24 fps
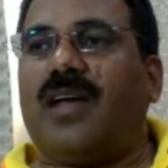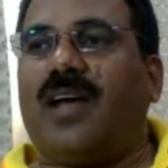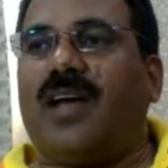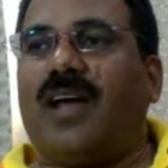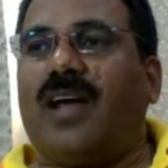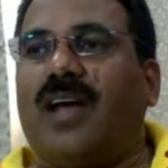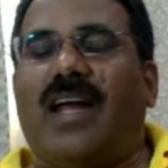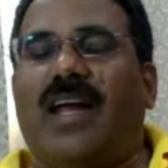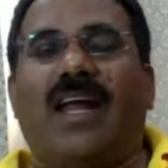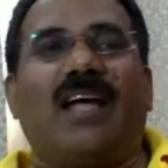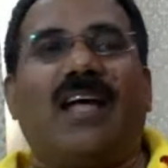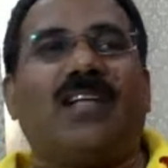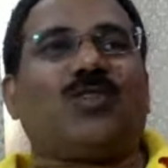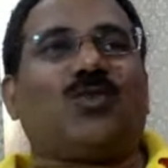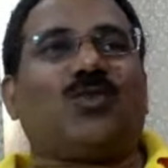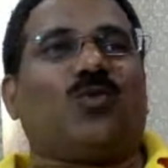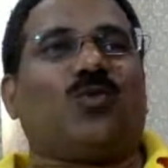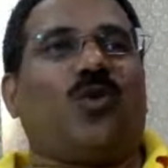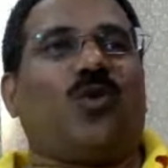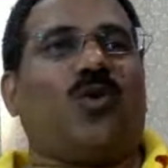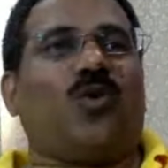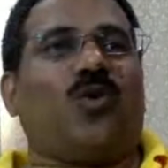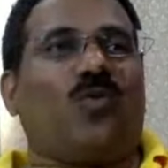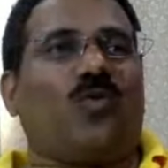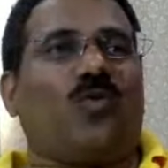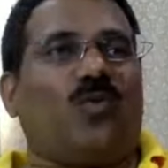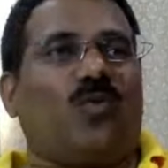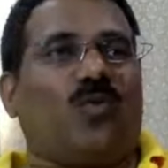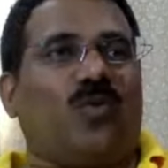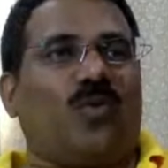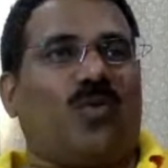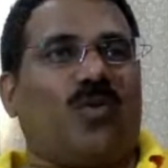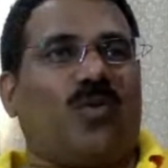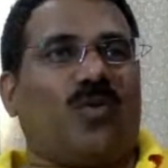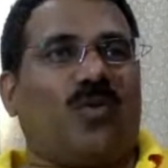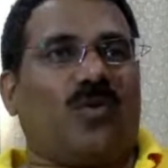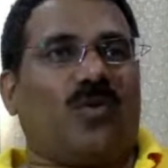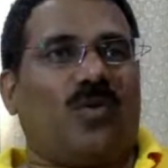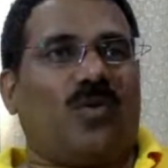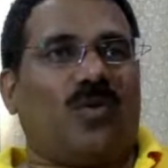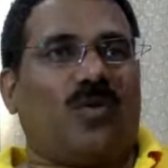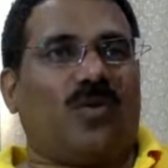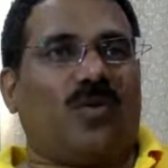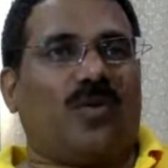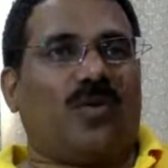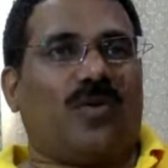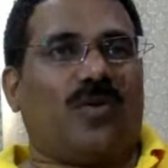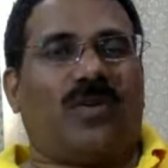And I used to go,
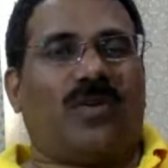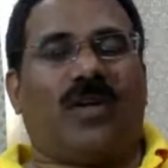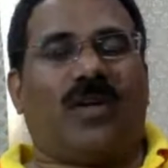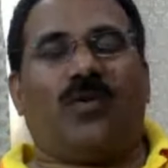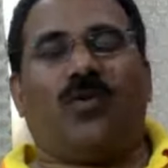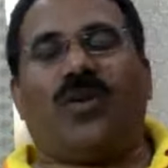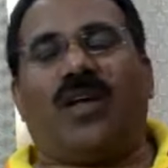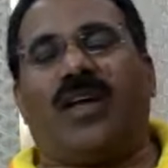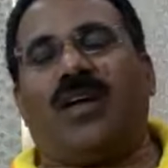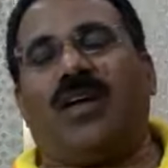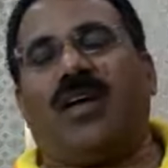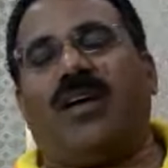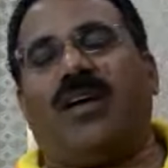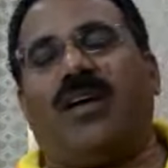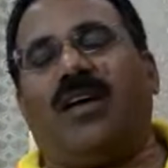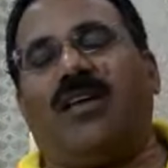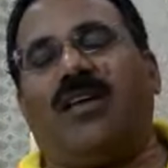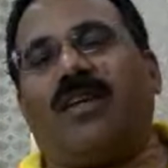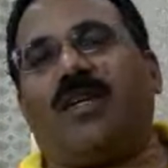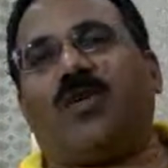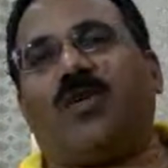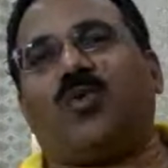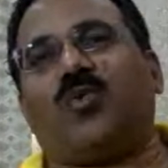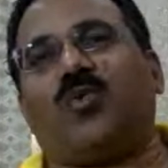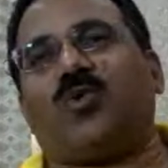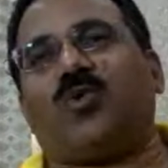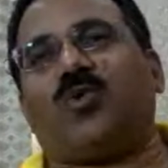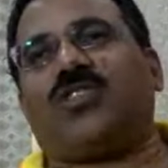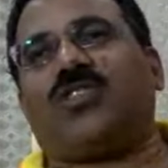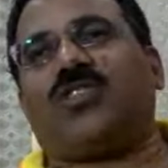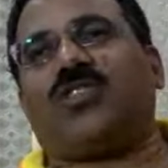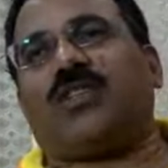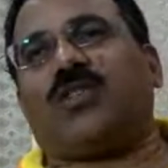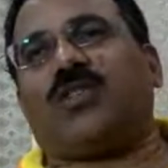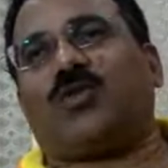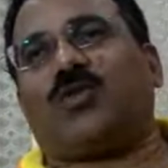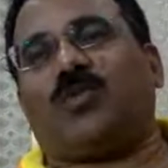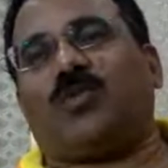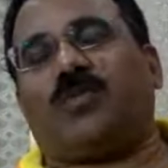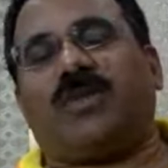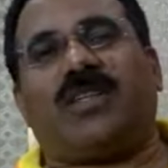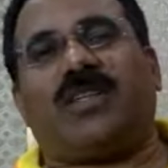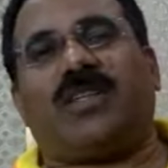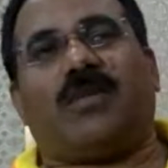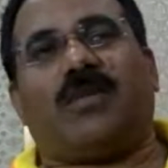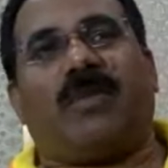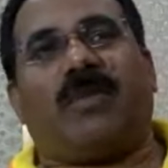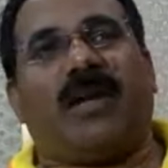every Tuesday is to
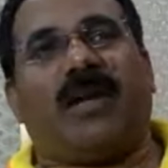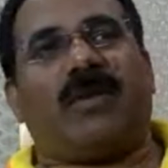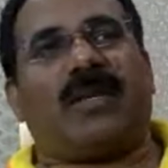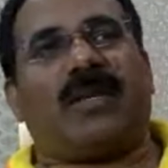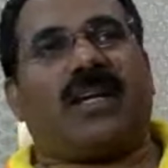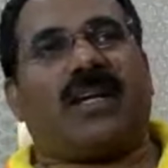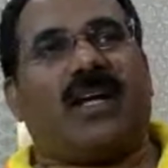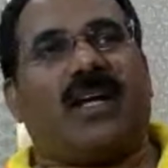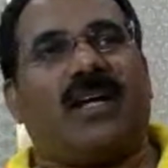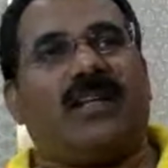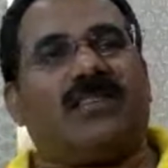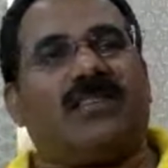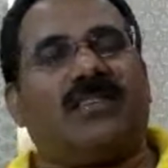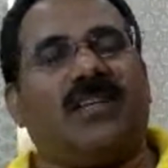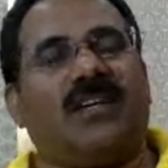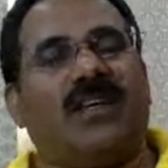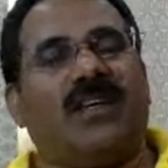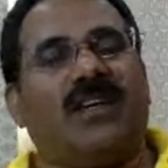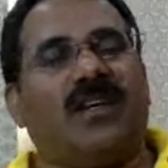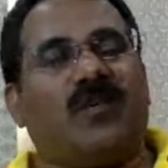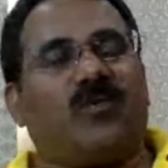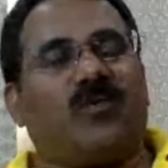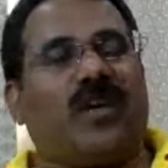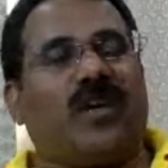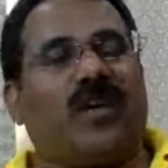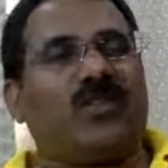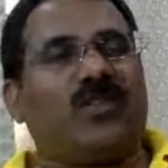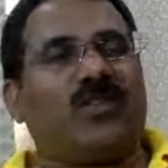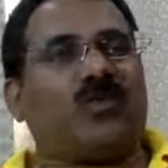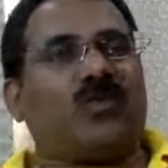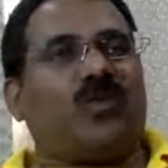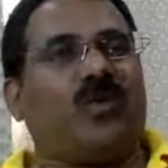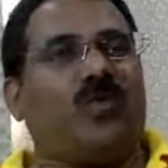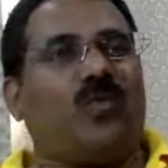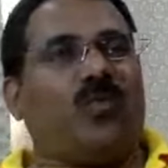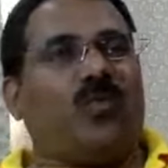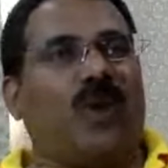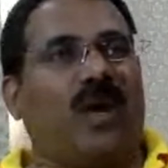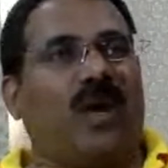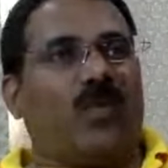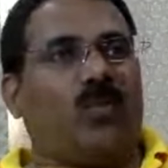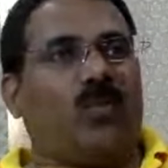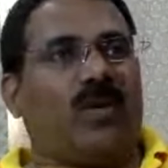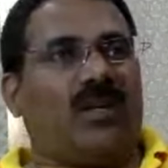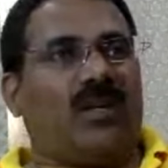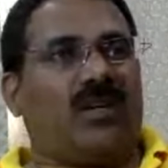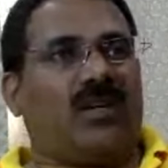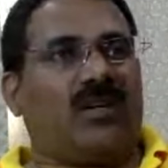be the Bible class. So I used to go
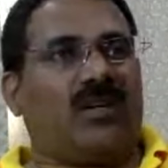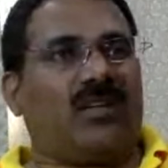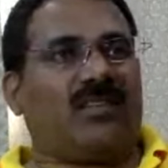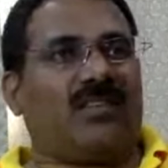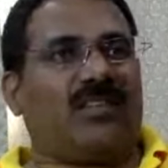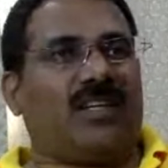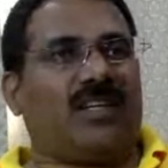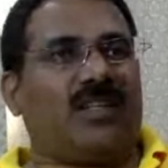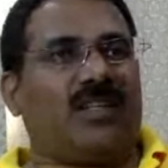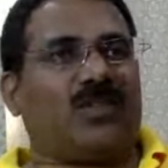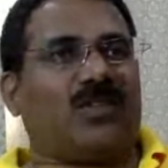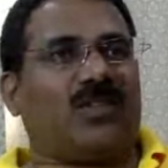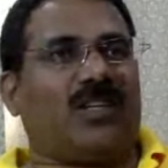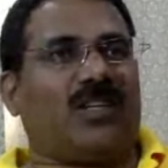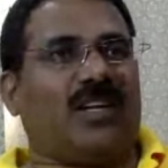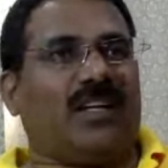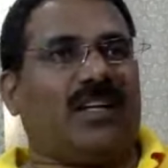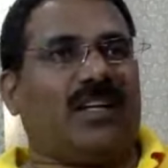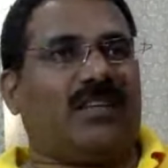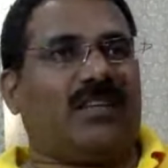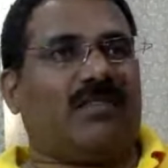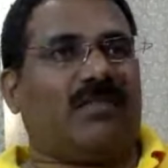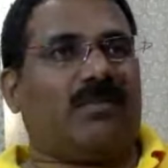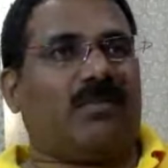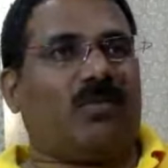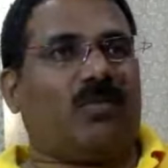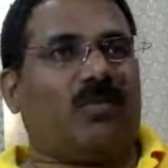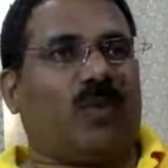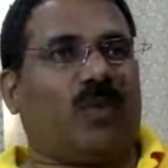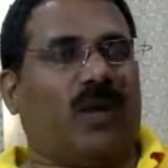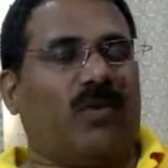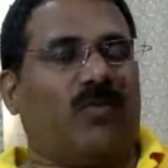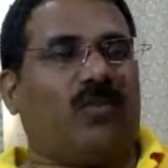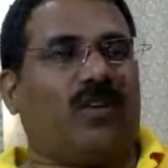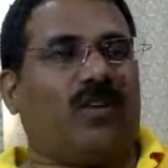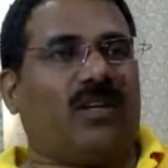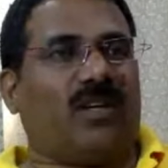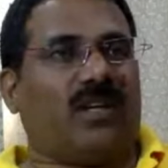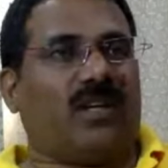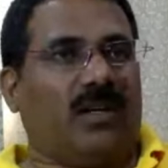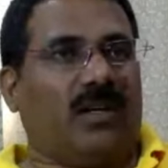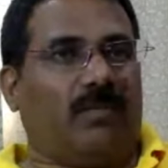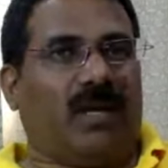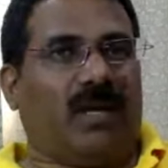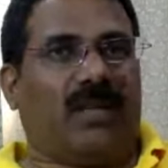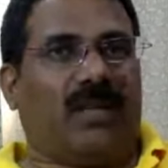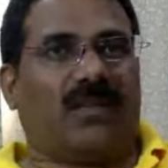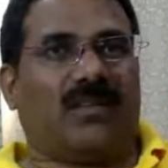1 week. They had given me 1 week
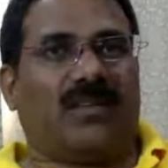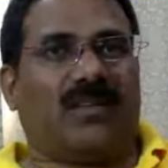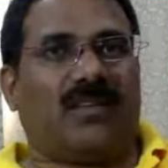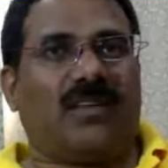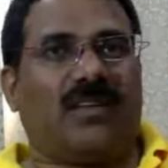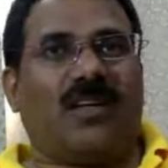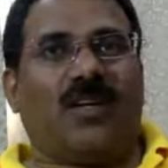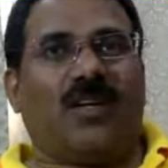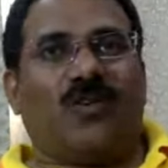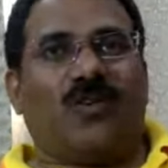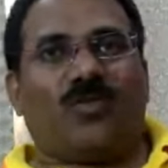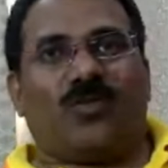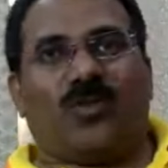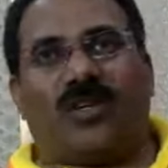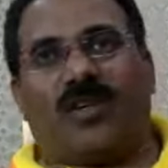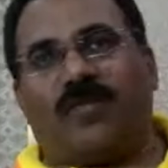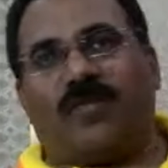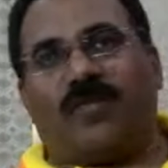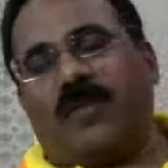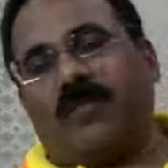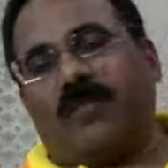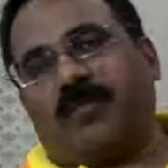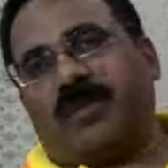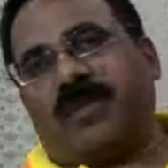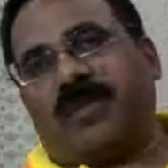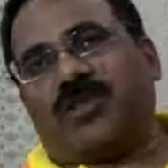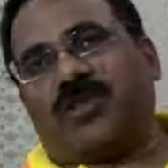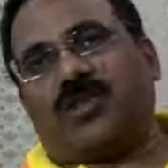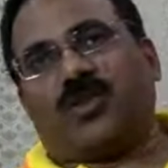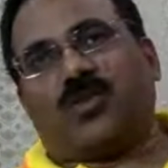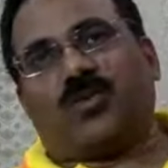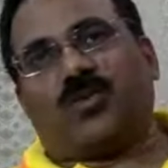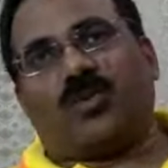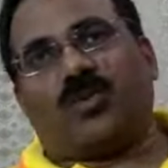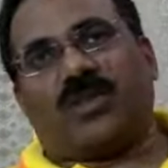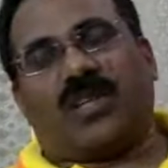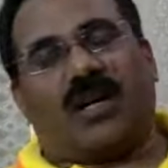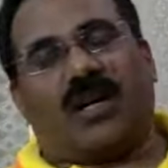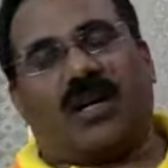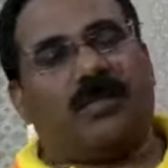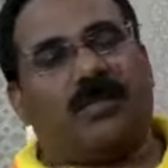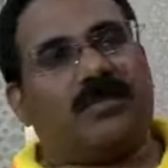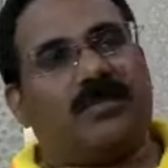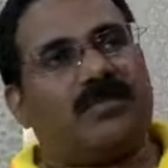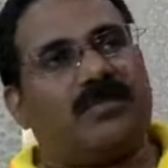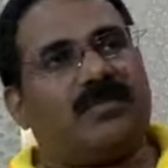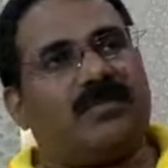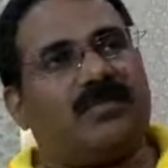in a month. So different preachers would
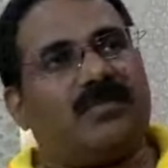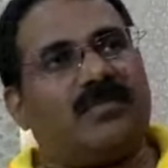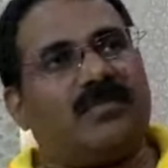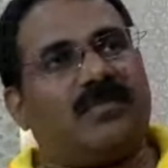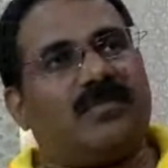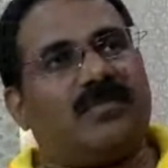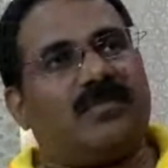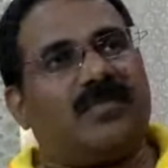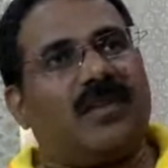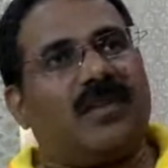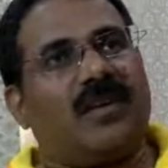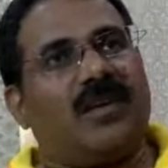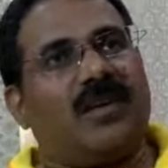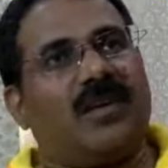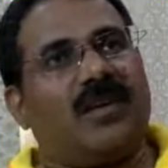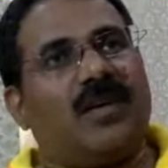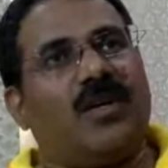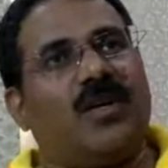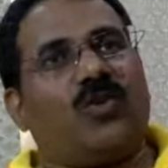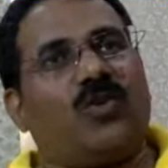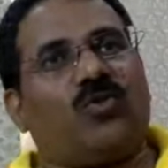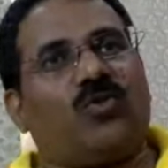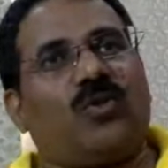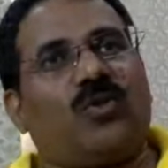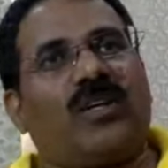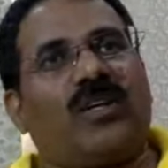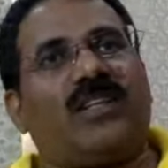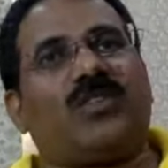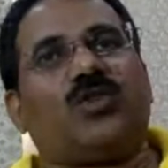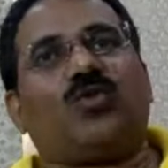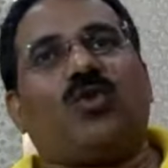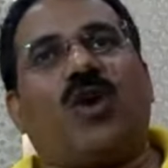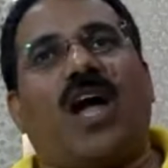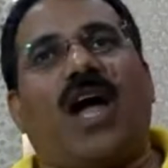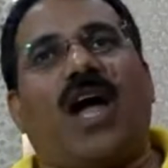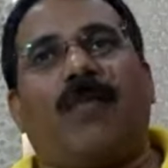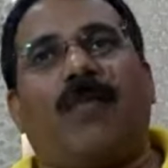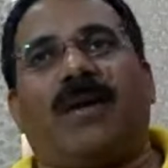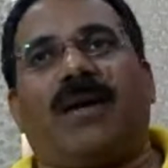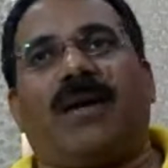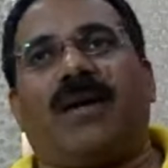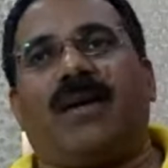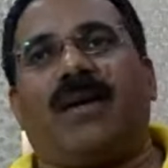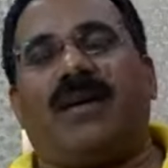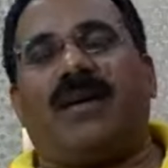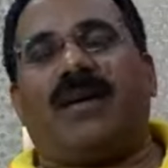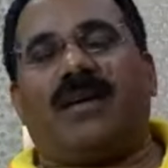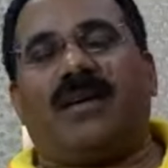come. So it so
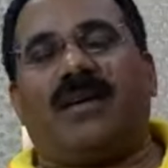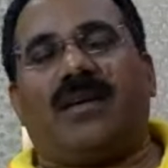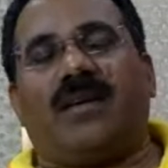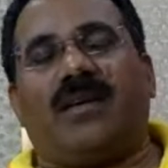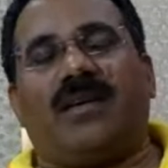happened